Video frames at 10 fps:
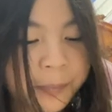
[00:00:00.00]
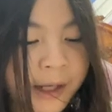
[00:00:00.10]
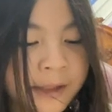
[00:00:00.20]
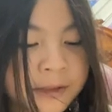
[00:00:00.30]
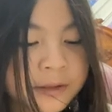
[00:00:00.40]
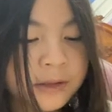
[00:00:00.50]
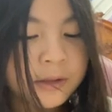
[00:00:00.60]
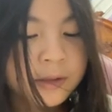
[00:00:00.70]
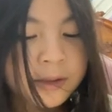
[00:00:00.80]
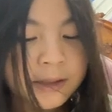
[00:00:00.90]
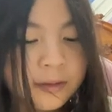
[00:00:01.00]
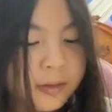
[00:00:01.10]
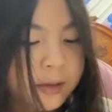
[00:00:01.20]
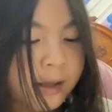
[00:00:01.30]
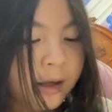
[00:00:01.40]
paint
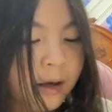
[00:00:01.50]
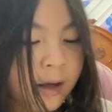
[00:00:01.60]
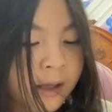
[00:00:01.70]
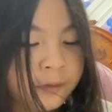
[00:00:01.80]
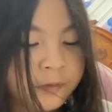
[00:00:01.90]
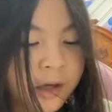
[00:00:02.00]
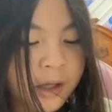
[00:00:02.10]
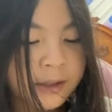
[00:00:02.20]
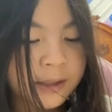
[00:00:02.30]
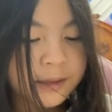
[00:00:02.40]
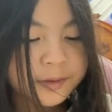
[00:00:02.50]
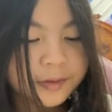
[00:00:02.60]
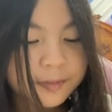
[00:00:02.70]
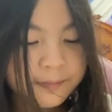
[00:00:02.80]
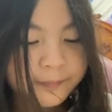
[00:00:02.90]
and
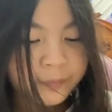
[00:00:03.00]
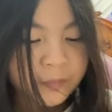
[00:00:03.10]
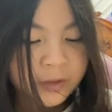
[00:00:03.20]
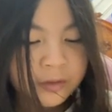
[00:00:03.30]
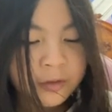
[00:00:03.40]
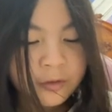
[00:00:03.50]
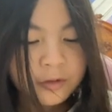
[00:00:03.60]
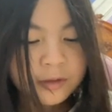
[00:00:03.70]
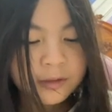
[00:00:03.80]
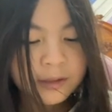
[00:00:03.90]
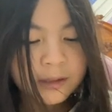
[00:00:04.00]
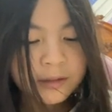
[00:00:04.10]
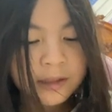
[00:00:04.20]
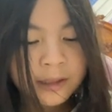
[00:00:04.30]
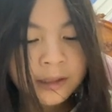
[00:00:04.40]
varnish used
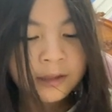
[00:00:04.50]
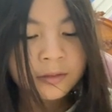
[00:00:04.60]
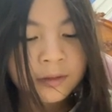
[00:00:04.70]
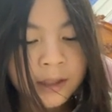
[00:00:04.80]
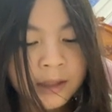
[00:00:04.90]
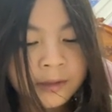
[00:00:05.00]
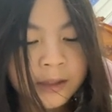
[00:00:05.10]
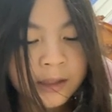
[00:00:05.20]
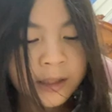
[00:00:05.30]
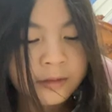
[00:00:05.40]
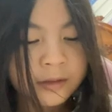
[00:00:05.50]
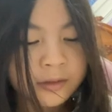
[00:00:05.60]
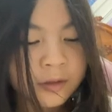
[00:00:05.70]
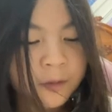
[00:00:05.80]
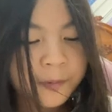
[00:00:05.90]
in other
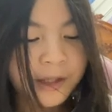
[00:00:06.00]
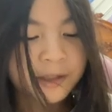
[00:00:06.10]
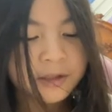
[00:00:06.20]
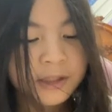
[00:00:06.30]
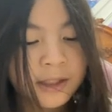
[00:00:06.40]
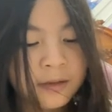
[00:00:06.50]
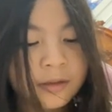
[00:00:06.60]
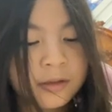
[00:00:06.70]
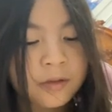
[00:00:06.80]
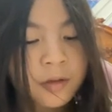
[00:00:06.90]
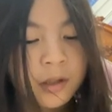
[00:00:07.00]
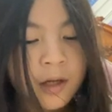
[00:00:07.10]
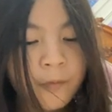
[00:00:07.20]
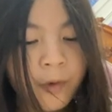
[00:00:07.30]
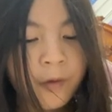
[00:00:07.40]
Leonardo paintings?
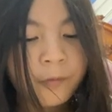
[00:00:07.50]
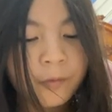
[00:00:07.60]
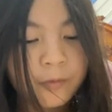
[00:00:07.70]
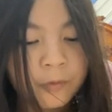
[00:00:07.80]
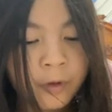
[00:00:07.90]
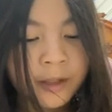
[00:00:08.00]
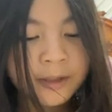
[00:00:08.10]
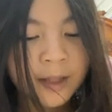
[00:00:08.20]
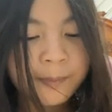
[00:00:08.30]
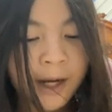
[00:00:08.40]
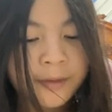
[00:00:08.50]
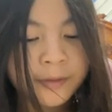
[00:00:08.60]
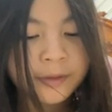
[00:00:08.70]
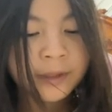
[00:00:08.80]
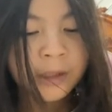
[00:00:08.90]
What
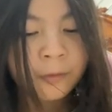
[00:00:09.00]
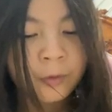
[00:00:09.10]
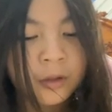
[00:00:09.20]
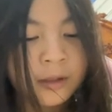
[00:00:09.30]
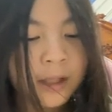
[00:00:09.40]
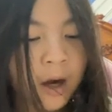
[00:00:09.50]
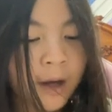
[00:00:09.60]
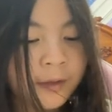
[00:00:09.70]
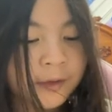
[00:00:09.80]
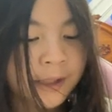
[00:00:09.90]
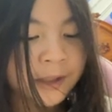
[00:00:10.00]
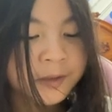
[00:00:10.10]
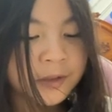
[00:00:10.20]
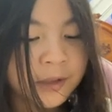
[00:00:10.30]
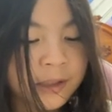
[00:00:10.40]
about the wood on
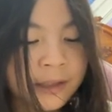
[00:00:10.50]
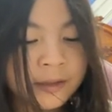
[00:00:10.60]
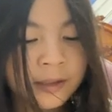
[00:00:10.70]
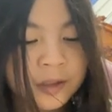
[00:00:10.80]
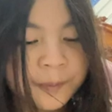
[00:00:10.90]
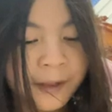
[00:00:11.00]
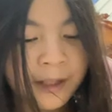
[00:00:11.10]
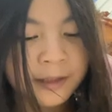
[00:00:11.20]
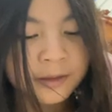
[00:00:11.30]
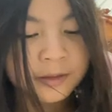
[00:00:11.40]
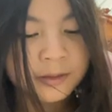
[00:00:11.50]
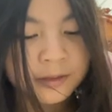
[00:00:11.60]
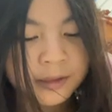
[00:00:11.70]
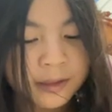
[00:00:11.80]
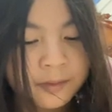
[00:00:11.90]
which it is
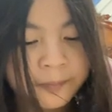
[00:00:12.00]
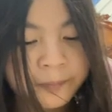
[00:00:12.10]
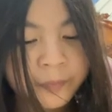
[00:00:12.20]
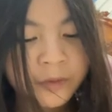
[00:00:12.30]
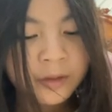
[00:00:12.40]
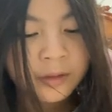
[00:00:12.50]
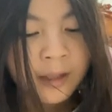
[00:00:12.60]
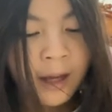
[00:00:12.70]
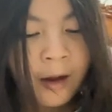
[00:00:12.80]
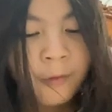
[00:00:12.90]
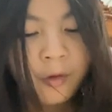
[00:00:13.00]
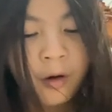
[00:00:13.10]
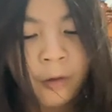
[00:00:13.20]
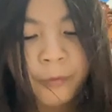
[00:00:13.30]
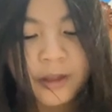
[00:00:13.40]
painted? How
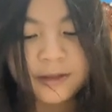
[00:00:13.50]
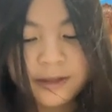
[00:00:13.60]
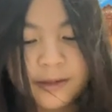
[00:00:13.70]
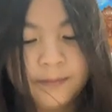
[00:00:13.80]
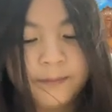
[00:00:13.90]
old was it?